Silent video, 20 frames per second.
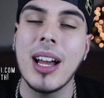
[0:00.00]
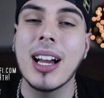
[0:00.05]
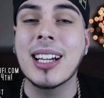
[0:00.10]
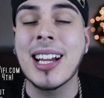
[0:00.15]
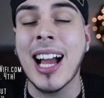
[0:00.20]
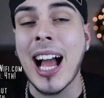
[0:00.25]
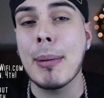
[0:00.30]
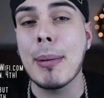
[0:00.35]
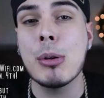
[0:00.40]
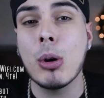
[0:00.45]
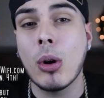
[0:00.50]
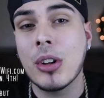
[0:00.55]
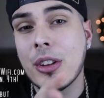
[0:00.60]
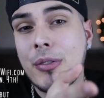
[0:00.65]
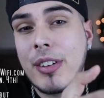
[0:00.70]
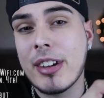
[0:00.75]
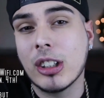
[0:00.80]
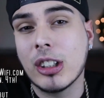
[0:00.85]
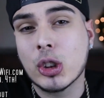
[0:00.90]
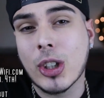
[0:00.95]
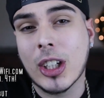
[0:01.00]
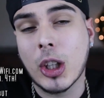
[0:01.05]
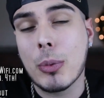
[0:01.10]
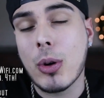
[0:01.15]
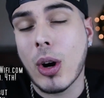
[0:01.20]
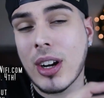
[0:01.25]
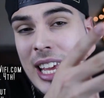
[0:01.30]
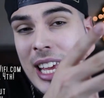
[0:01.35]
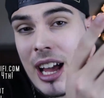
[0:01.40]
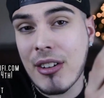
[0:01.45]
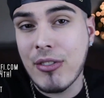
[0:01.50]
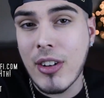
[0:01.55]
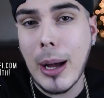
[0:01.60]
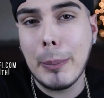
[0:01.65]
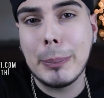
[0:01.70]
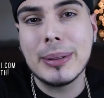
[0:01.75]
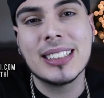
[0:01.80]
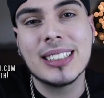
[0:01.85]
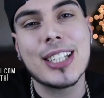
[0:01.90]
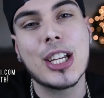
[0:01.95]
Comment on the video trailer we already have
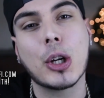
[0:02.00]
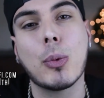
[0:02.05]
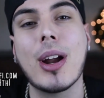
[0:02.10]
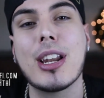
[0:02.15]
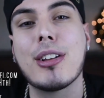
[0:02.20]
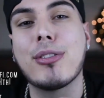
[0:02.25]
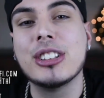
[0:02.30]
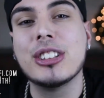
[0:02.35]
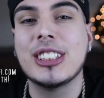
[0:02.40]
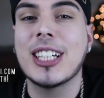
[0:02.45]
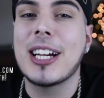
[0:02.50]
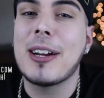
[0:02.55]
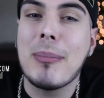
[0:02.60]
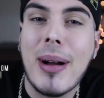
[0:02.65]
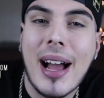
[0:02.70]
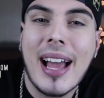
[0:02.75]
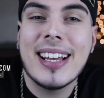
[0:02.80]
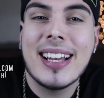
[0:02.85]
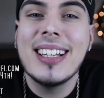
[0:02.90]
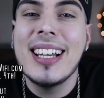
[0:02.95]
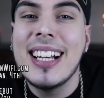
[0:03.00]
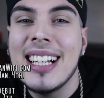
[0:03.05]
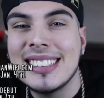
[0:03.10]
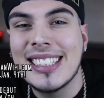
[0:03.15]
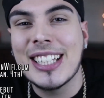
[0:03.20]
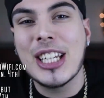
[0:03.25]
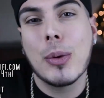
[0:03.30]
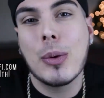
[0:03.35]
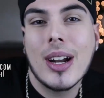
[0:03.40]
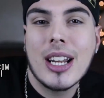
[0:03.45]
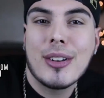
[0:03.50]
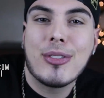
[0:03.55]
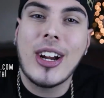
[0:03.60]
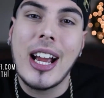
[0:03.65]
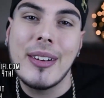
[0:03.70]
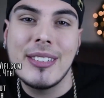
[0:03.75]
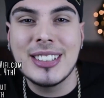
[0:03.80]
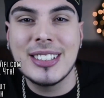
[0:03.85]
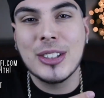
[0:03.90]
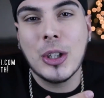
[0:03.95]
up and say you're ready for Jeremiah. Say you're ready for
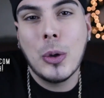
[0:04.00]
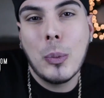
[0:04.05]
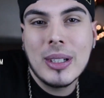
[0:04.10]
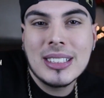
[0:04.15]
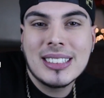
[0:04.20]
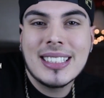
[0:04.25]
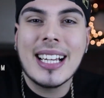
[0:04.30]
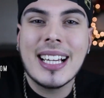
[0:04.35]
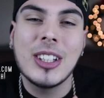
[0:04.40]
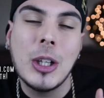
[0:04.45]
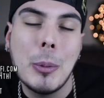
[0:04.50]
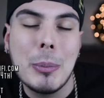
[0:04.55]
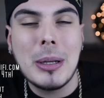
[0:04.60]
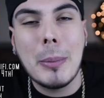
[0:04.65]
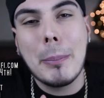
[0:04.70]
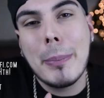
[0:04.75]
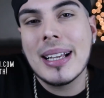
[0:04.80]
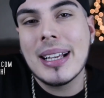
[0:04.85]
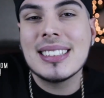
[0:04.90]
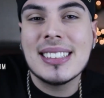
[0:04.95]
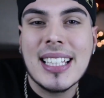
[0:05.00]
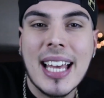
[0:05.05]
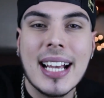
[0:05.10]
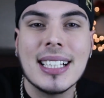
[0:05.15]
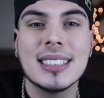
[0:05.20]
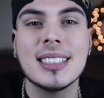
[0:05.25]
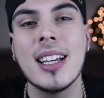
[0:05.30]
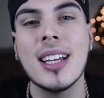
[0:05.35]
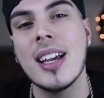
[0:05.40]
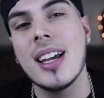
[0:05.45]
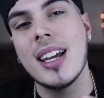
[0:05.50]
every single Wednesday. They're gonna be the best days.